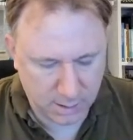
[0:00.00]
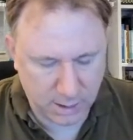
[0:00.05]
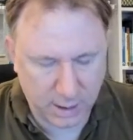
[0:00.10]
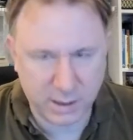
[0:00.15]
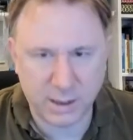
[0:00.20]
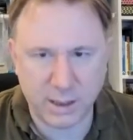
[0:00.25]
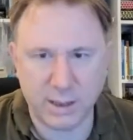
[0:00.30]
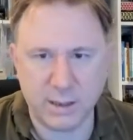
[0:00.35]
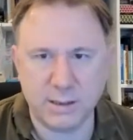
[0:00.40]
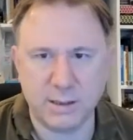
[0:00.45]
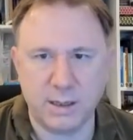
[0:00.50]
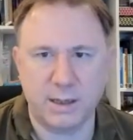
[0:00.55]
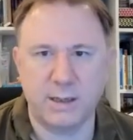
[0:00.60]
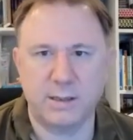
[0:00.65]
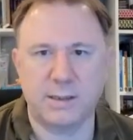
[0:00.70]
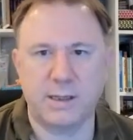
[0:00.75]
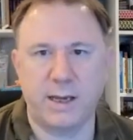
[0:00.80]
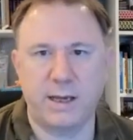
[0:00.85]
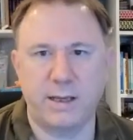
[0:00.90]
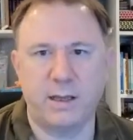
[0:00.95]
I think to
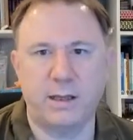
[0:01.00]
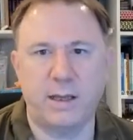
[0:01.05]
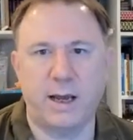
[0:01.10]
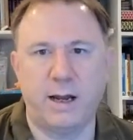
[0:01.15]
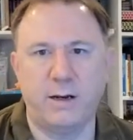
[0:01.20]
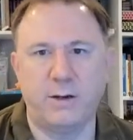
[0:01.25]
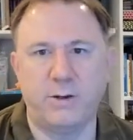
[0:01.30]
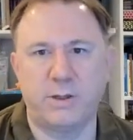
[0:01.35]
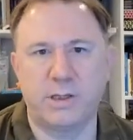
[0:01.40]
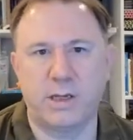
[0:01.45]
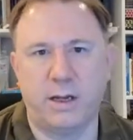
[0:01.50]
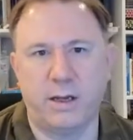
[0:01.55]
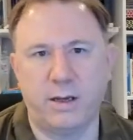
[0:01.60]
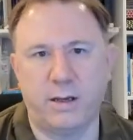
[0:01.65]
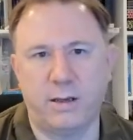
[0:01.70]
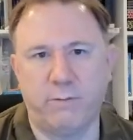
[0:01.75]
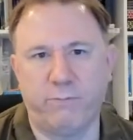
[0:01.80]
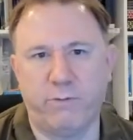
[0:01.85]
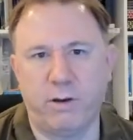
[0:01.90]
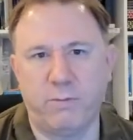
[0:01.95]
say that looks
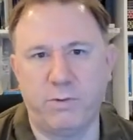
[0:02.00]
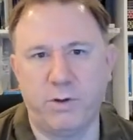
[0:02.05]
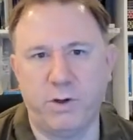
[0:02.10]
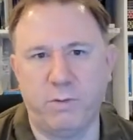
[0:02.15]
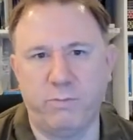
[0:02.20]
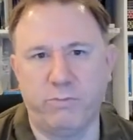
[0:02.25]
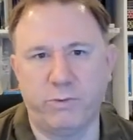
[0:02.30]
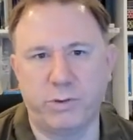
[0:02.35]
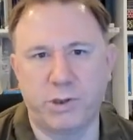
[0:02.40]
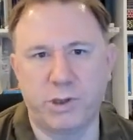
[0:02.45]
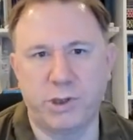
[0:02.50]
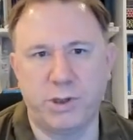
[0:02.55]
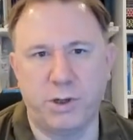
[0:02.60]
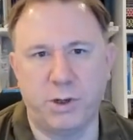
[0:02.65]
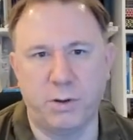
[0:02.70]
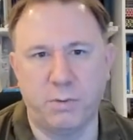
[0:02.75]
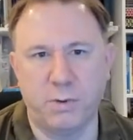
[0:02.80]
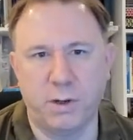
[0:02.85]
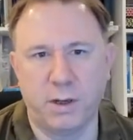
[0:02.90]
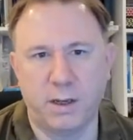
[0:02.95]
like the Roman numeral
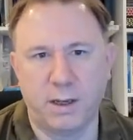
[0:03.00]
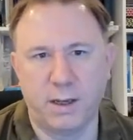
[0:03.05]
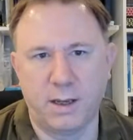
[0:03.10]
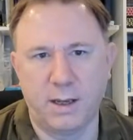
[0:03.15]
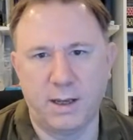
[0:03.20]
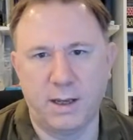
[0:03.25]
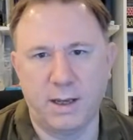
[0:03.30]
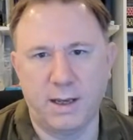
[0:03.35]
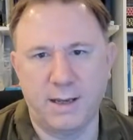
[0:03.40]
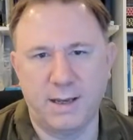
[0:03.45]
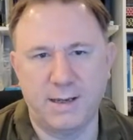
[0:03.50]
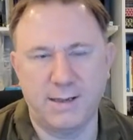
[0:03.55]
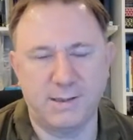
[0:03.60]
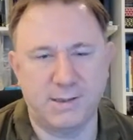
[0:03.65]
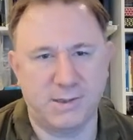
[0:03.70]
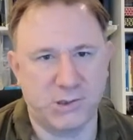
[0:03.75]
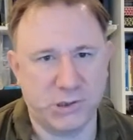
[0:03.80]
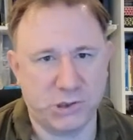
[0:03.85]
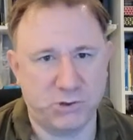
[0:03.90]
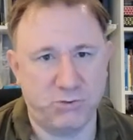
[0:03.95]
2
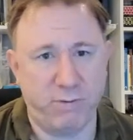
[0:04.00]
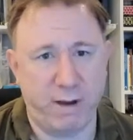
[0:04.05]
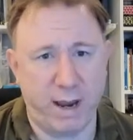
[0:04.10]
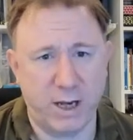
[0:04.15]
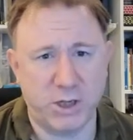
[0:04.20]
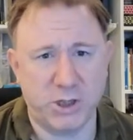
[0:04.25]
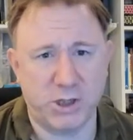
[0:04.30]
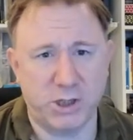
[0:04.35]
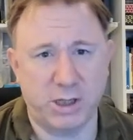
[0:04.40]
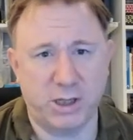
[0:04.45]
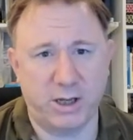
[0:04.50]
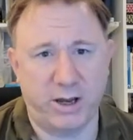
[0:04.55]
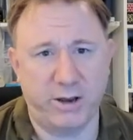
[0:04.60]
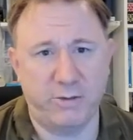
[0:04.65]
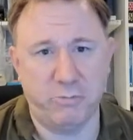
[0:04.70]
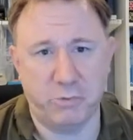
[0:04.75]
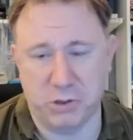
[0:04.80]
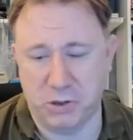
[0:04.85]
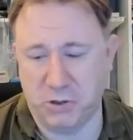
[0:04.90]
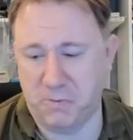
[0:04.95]
is a stretch that I
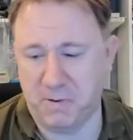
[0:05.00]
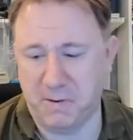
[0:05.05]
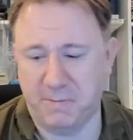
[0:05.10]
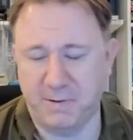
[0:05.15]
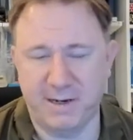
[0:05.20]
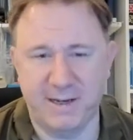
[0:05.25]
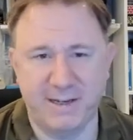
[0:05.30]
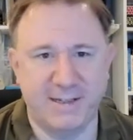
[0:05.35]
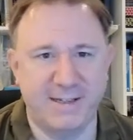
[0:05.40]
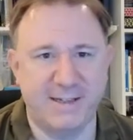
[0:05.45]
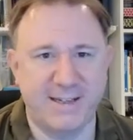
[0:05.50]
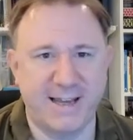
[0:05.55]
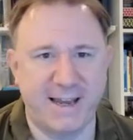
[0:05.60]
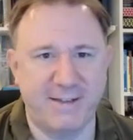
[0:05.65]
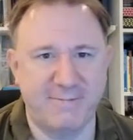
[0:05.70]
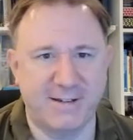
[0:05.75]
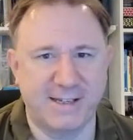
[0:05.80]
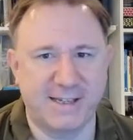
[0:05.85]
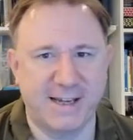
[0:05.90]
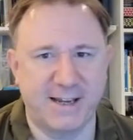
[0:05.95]
would not be willing to
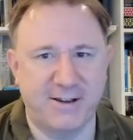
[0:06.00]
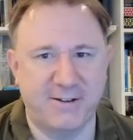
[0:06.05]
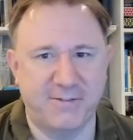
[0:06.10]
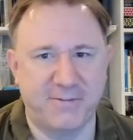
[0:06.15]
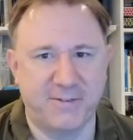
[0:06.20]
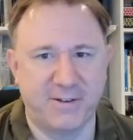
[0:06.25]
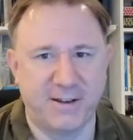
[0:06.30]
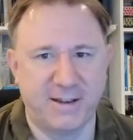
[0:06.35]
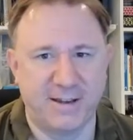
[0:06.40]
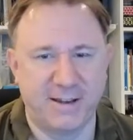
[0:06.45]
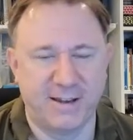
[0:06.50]
take myself.